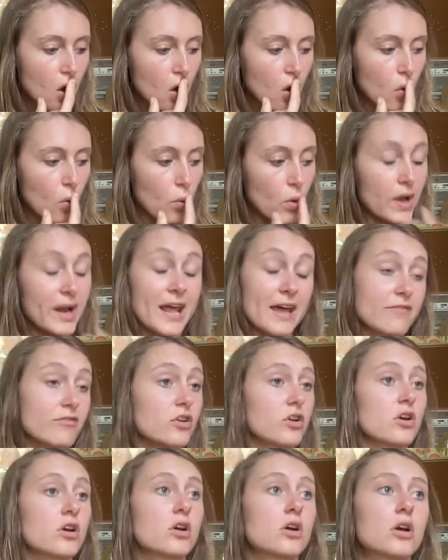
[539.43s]

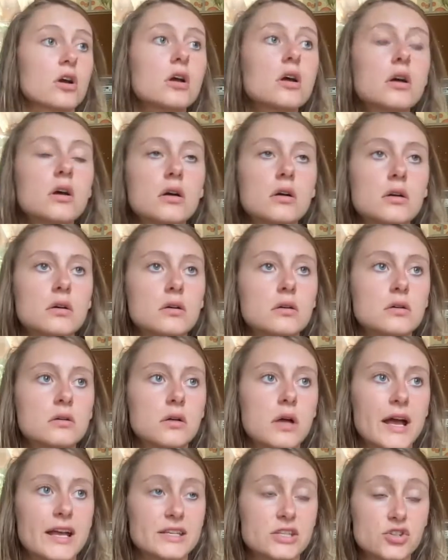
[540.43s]
whatever
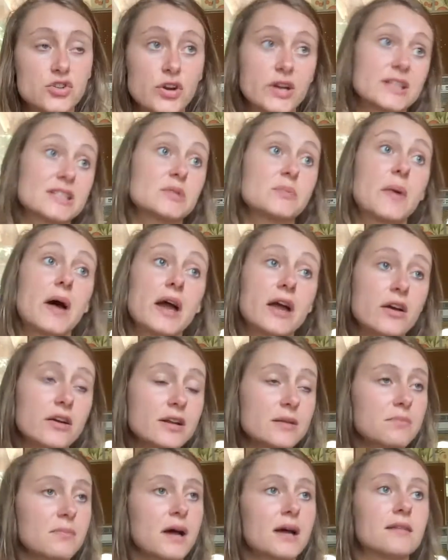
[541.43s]
has transpired
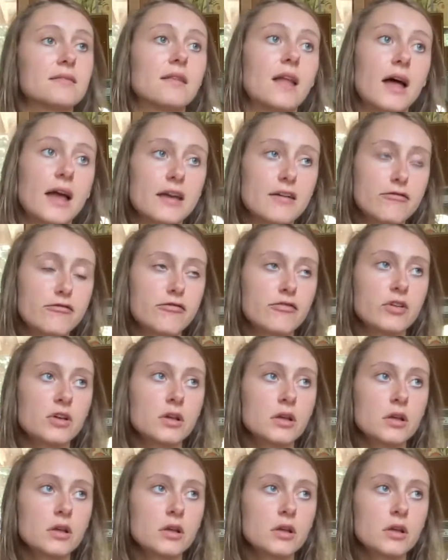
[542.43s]
in my life,